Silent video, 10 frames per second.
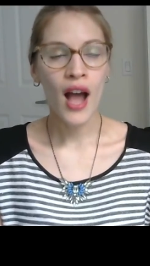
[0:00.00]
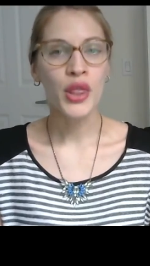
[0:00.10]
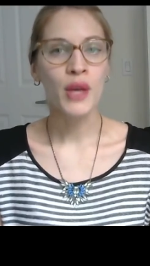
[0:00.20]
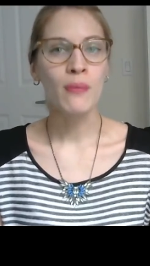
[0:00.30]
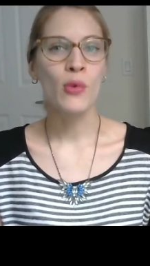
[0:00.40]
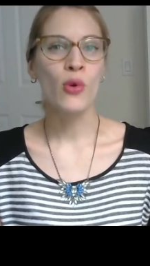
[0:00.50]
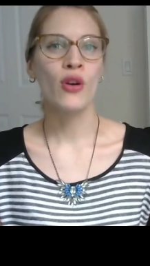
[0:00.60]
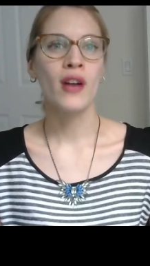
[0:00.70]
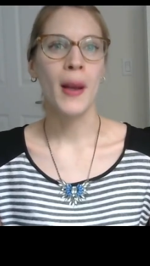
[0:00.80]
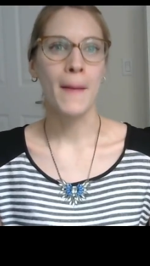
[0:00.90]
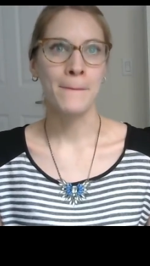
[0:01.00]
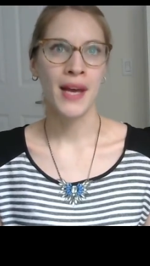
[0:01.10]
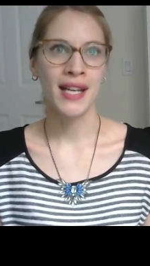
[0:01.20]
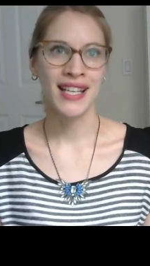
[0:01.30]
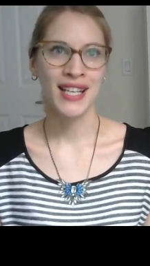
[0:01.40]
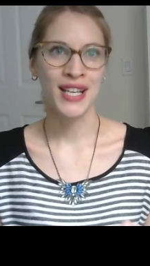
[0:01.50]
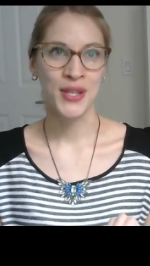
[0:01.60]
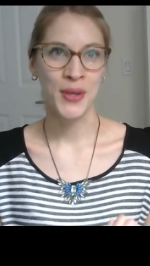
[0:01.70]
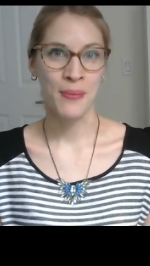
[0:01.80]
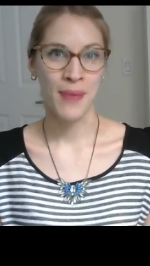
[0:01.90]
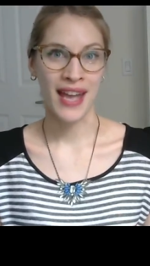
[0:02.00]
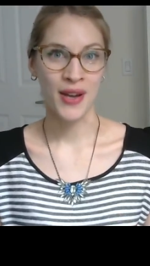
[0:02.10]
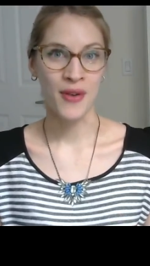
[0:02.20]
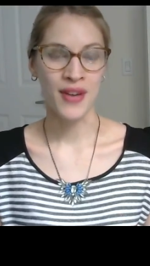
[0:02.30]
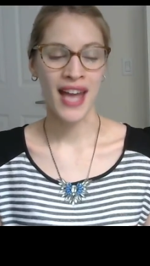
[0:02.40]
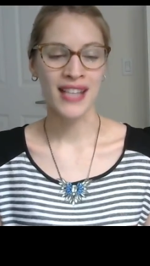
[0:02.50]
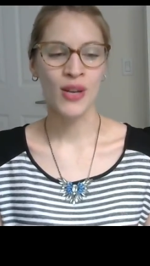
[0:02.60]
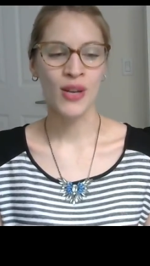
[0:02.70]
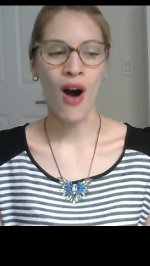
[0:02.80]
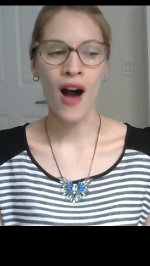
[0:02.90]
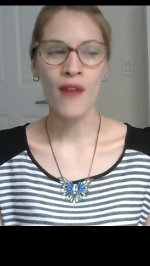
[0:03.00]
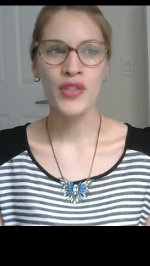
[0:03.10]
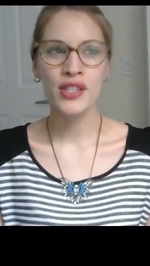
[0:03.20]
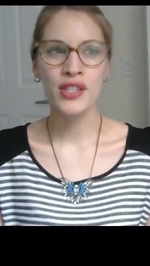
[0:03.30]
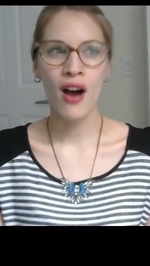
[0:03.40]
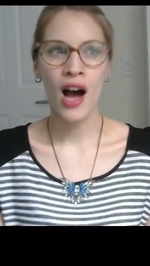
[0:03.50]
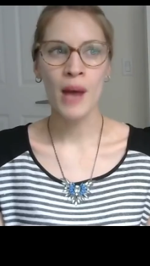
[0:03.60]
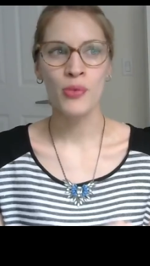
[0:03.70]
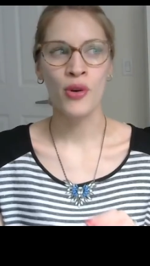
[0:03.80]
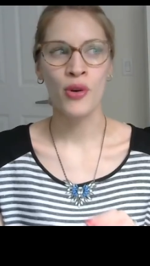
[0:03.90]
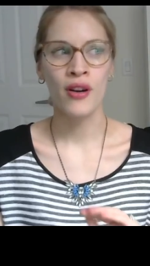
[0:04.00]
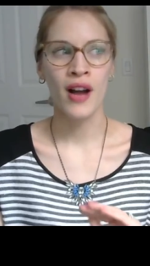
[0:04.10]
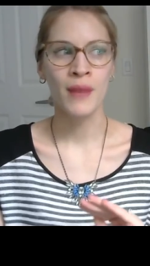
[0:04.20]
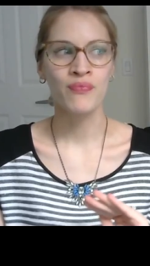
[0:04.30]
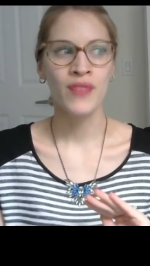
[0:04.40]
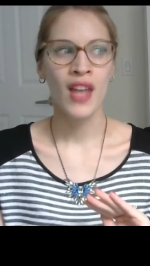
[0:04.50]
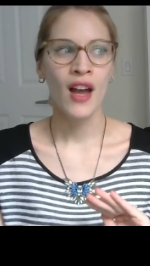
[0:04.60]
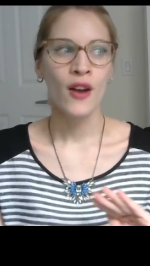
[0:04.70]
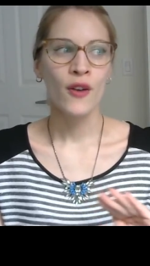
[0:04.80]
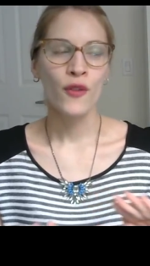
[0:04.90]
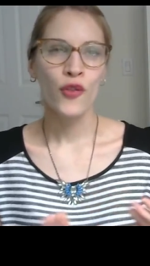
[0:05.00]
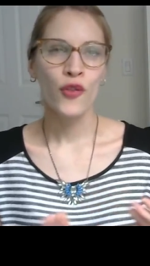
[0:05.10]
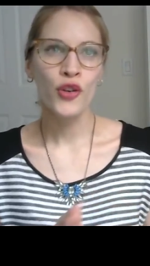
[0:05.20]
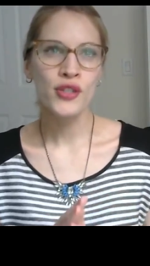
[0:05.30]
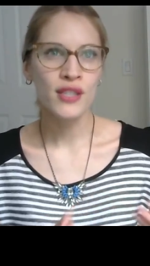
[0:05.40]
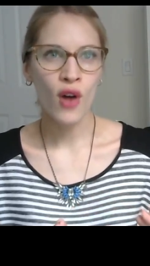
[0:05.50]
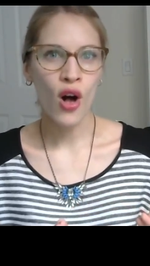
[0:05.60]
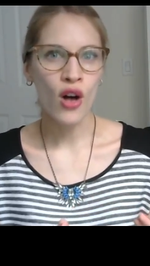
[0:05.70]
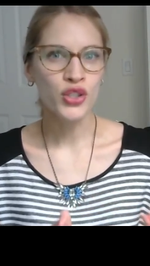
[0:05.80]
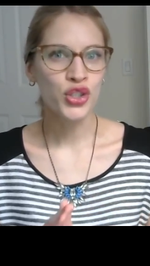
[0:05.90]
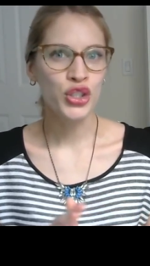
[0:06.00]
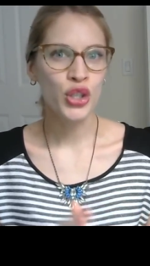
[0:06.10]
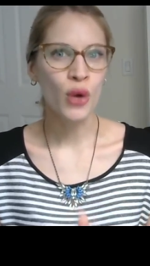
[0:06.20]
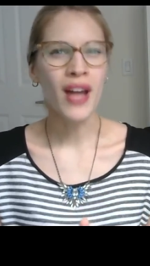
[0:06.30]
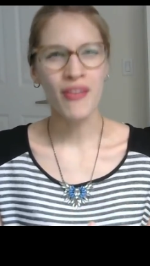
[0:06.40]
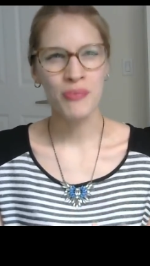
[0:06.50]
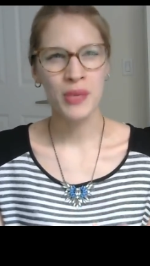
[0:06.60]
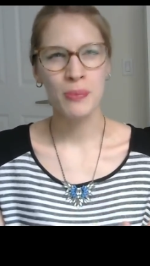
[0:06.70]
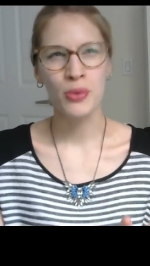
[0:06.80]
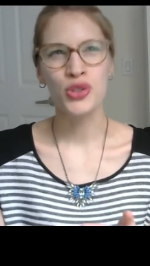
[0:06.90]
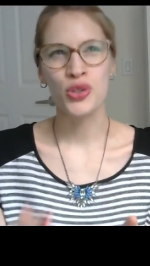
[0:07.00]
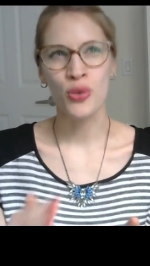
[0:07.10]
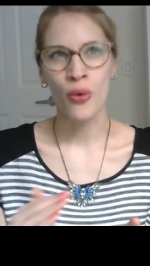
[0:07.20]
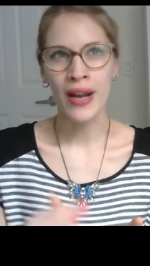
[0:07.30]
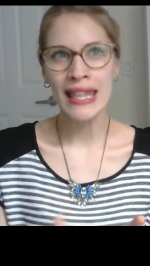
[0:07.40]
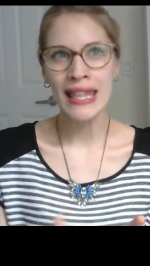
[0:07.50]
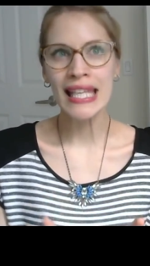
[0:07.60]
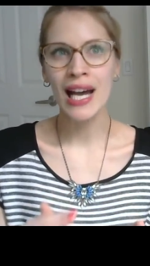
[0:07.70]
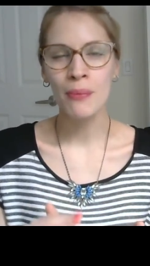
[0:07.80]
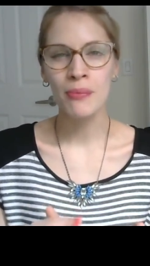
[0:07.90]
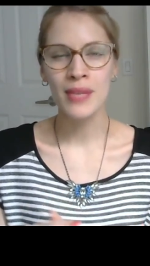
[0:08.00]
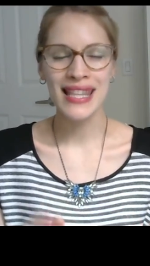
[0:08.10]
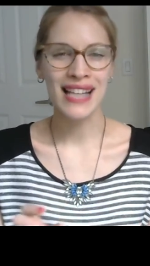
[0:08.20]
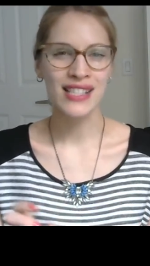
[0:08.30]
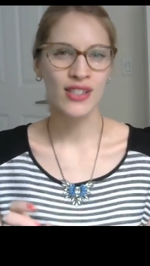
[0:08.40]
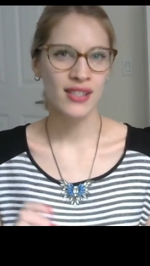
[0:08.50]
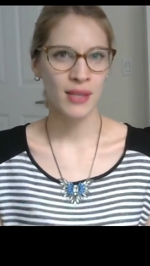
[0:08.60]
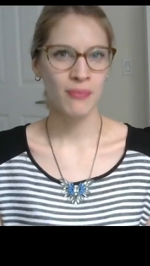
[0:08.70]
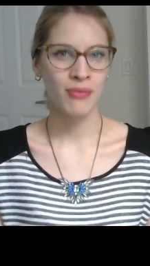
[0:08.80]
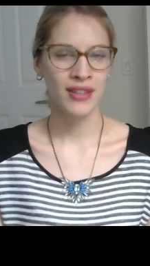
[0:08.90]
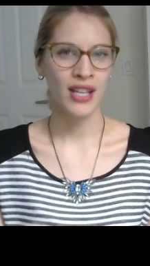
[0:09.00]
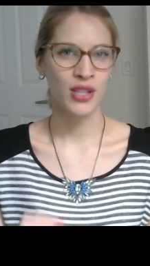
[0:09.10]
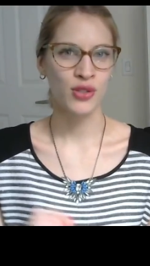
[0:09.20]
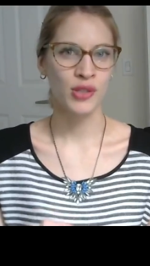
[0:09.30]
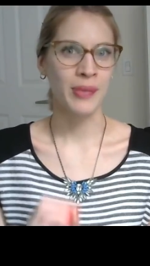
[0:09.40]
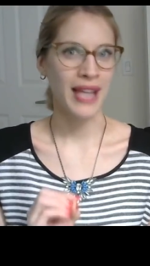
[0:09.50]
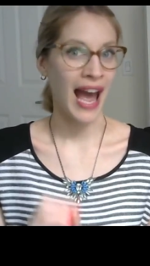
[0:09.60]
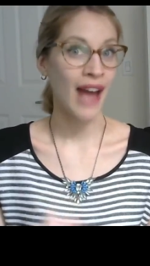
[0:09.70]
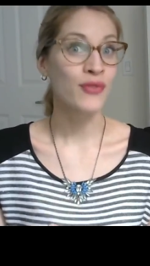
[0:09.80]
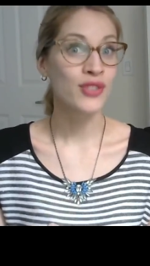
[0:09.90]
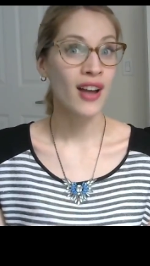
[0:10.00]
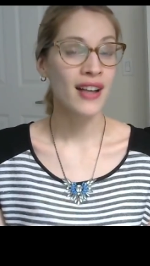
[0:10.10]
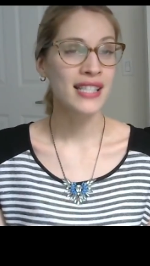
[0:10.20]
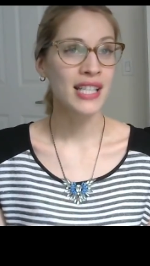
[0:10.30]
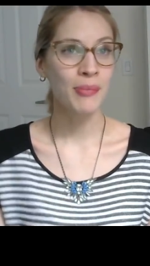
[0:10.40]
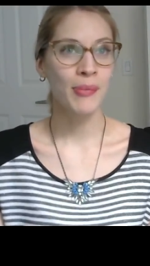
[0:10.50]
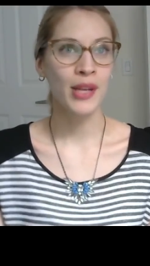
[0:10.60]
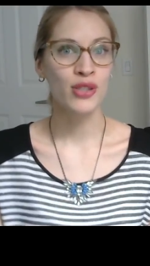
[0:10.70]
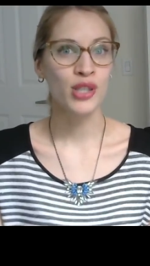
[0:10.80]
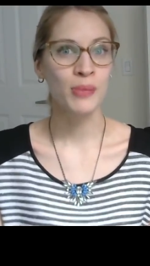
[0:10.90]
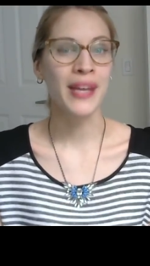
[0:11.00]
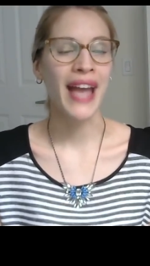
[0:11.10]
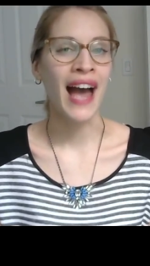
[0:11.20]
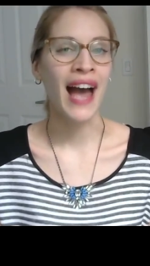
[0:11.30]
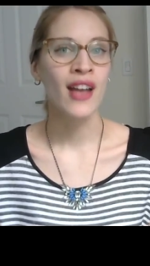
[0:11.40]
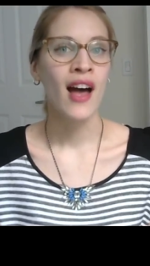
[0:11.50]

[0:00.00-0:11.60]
the more money you make, okay? So off the top, or um, first of all, don't have people join the company. That's not something that you should be advertising, but you should be ad,